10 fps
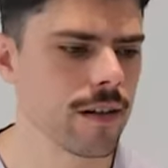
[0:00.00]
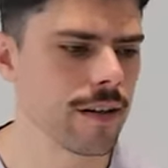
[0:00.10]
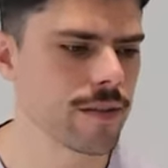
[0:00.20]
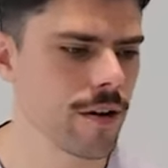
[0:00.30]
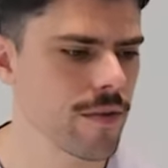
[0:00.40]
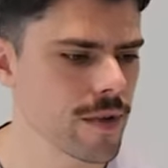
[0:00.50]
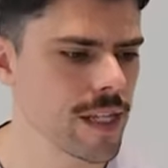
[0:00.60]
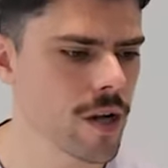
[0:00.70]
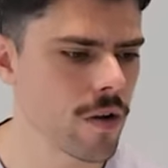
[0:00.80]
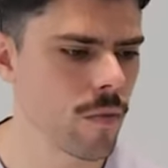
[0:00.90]
I don't
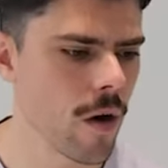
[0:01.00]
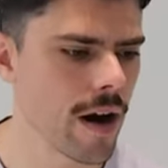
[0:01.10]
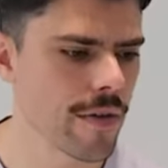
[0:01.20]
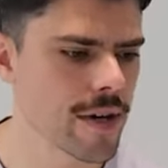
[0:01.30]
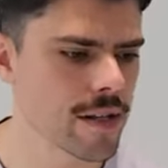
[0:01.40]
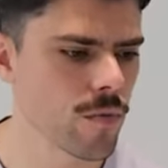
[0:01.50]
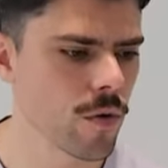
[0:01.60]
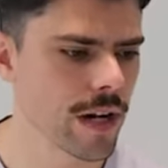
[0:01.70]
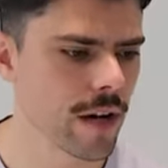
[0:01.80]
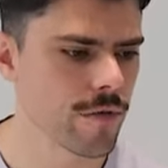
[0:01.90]
really know why. I think it's
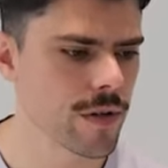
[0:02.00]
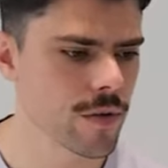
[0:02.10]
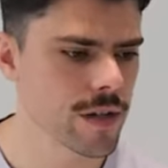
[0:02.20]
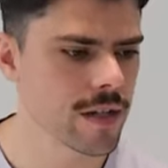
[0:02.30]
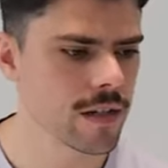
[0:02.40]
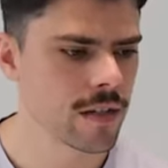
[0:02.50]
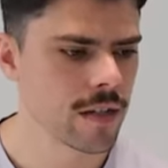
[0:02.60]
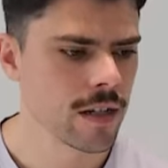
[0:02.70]
more gut feel here